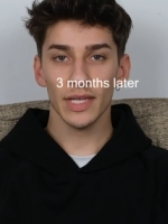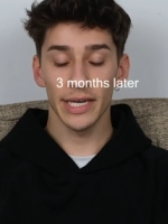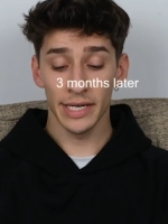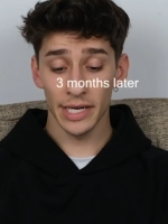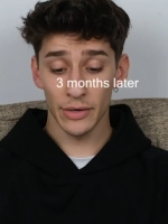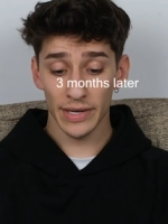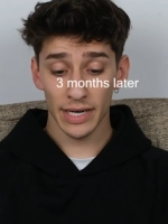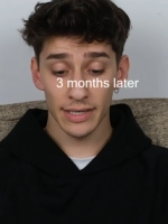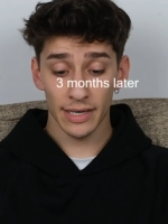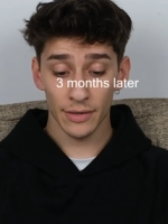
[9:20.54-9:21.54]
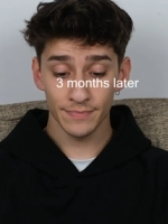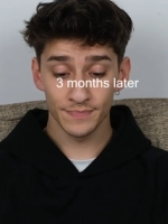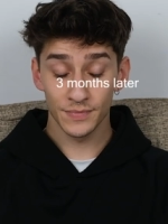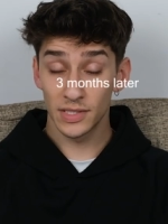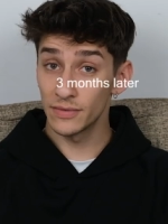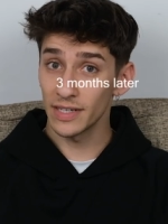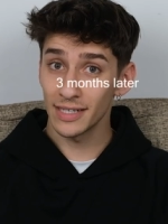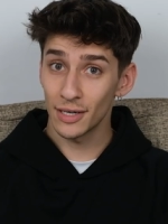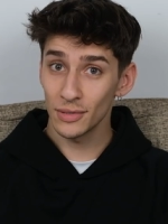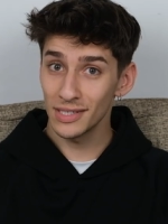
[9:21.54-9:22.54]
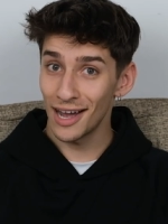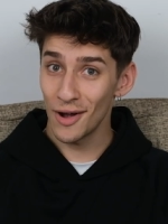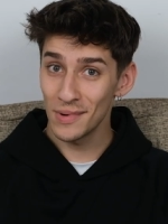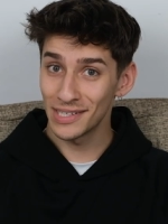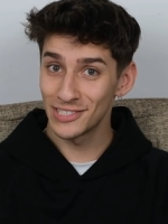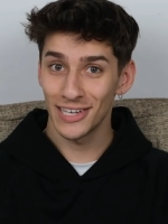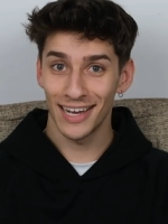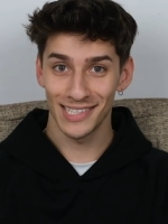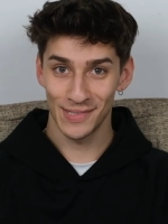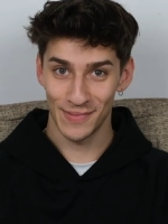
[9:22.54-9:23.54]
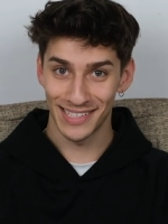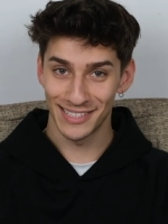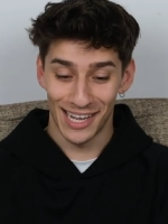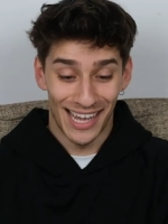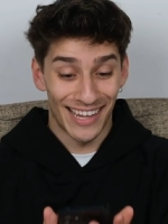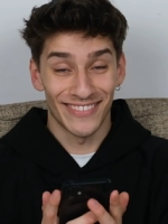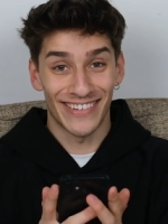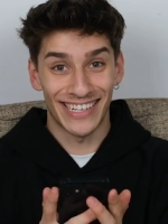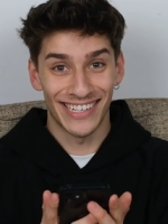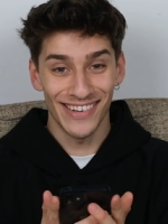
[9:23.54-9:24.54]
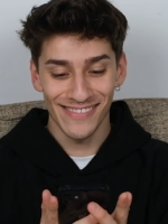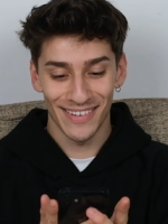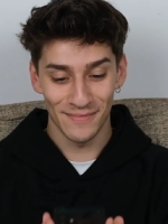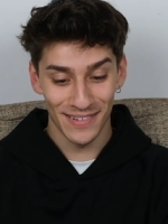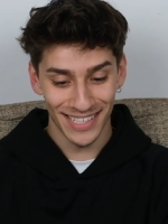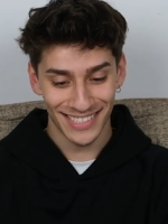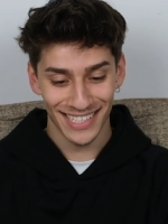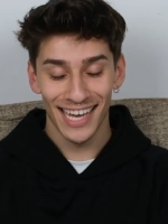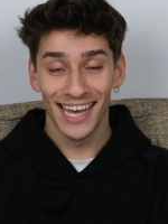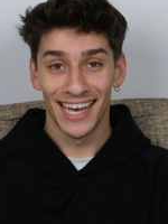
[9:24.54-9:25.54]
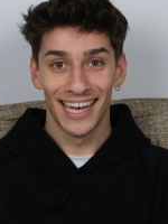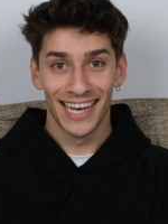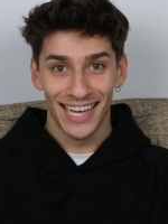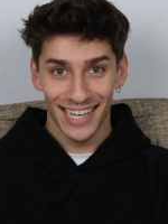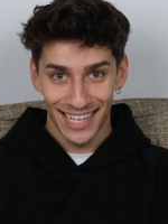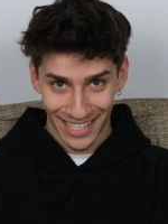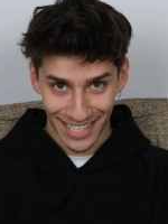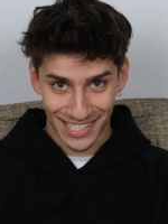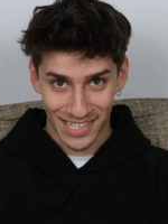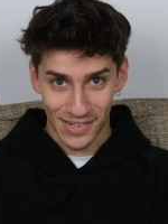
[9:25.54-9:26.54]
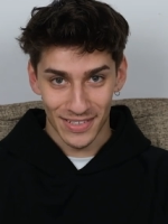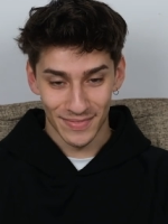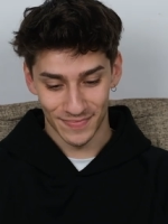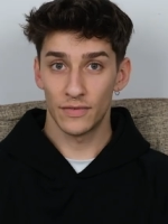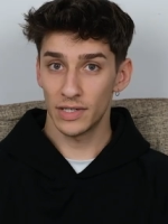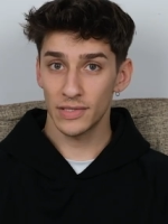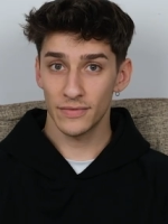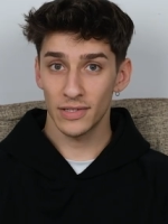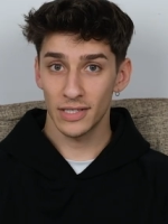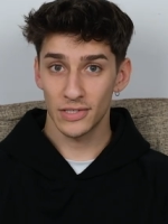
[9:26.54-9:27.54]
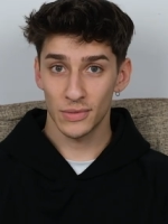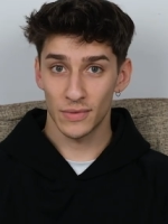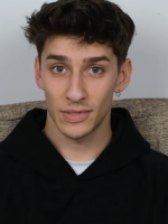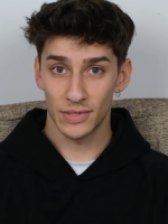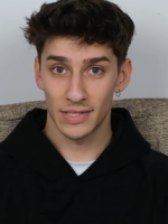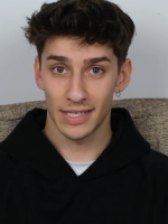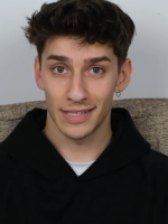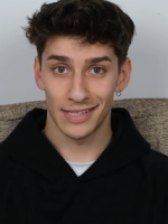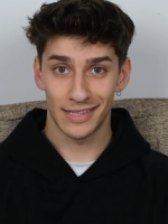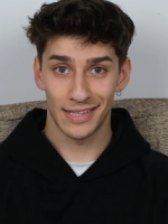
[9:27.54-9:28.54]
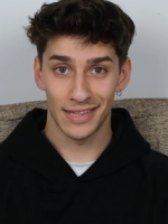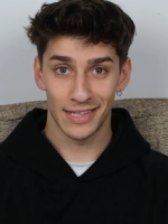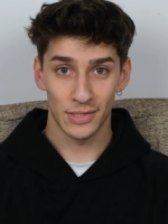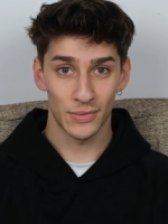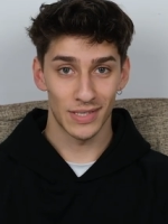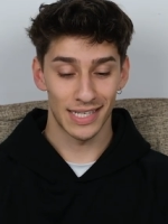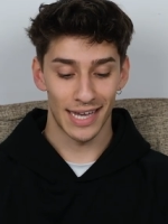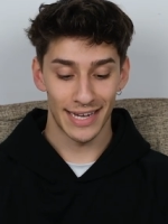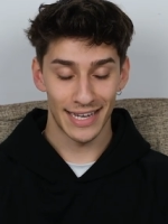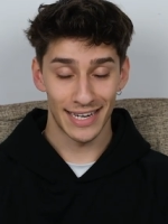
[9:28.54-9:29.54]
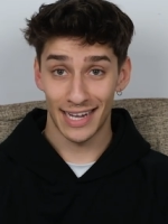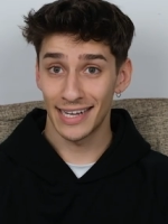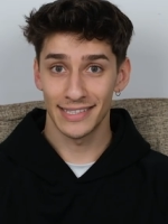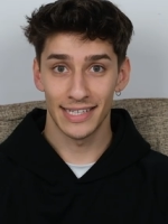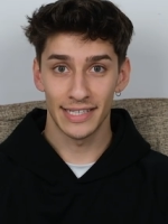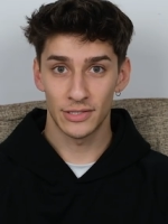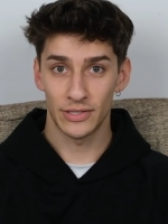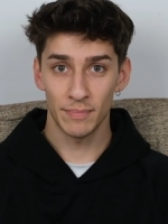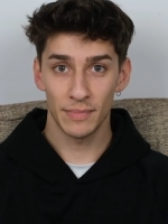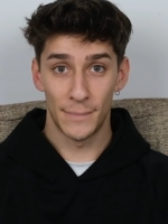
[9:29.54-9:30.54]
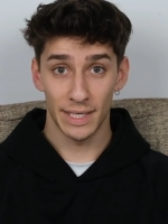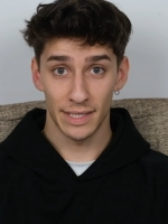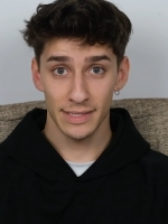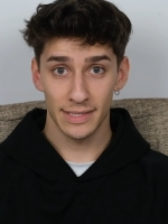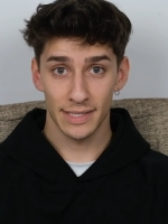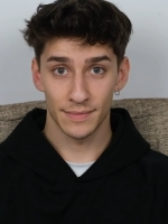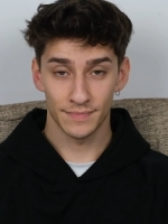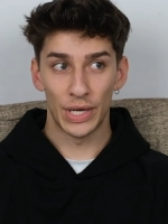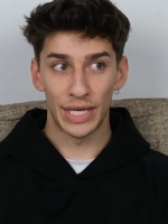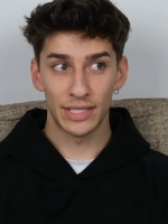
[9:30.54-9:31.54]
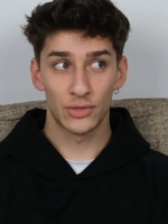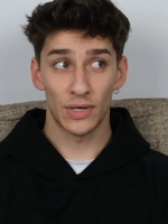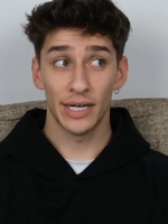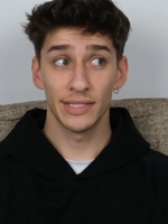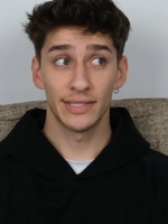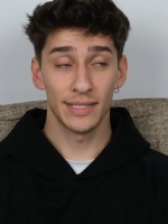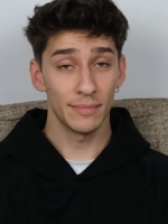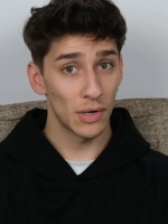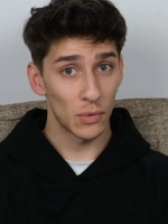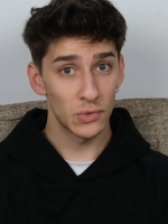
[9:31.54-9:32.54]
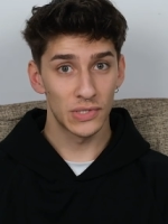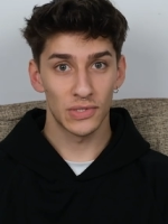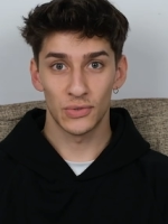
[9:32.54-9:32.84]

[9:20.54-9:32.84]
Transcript: And here we are now to find out how much I spent. I already know, but let's go. First of all, I just want to say that this was a 9-day trip, but we tried the most